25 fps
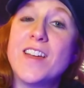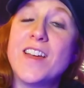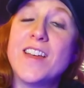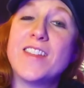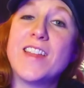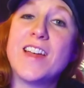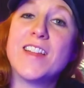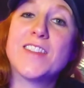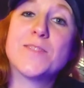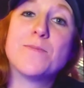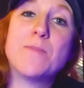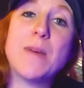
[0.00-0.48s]

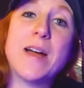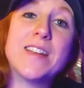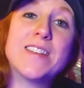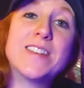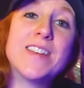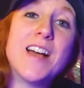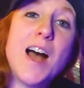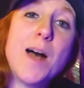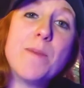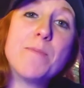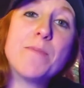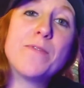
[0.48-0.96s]
That's my
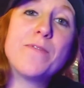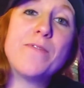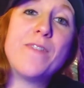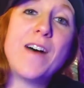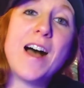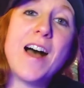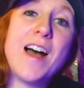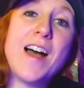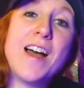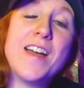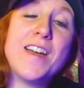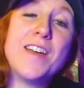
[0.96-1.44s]
top
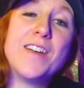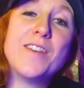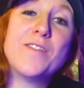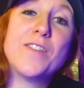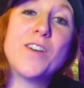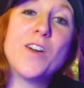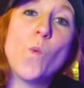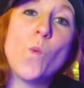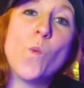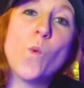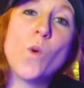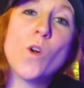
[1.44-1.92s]
5
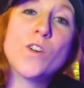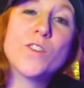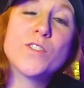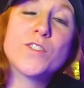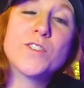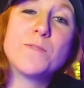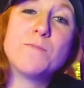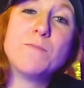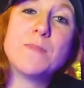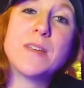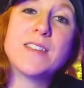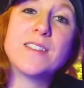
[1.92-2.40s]

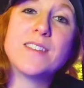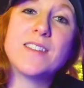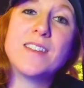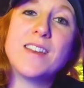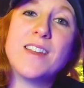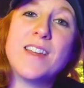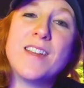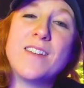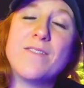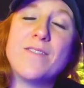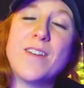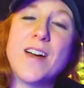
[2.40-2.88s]
worst mixing
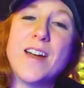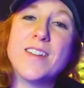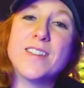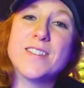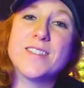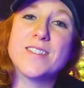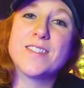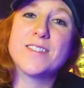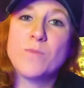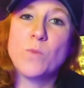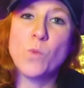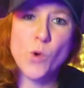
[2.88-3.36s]

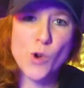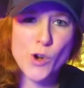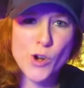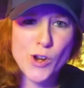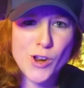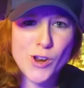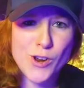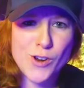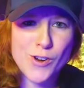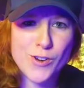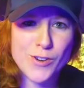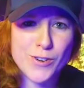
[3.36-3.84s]
advice. What are
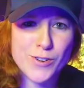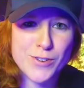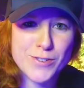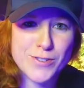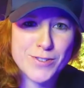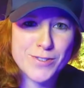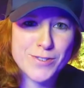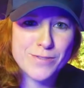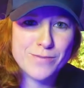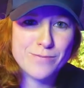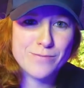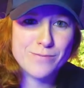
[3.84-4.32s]

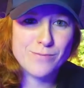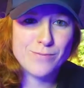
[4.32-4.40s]
yours?